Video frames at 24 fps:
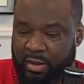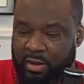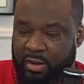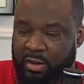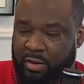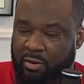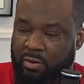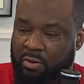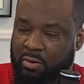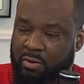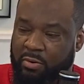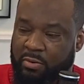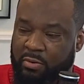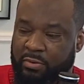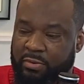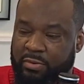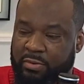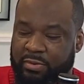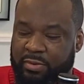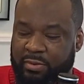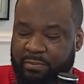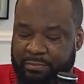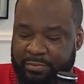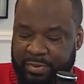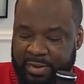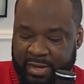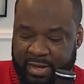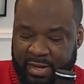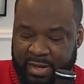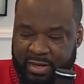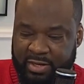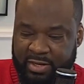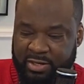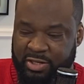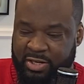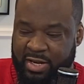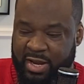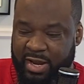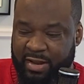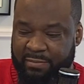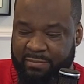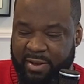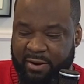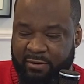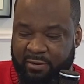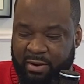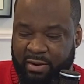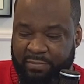Oh, the big giant
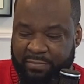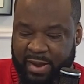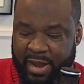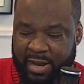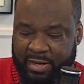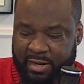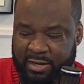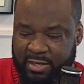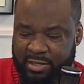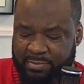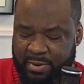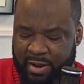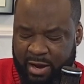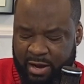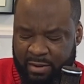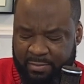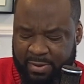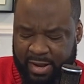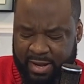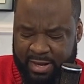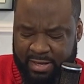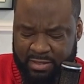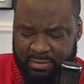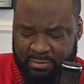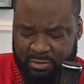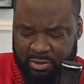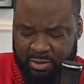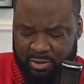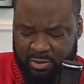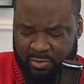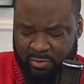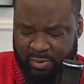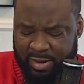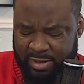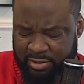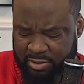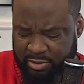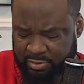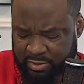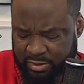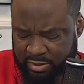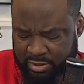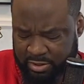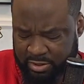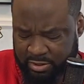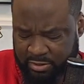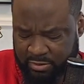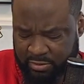battery pack. Now this battery pack has some good weight to it
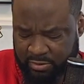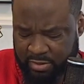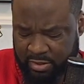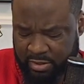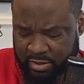too.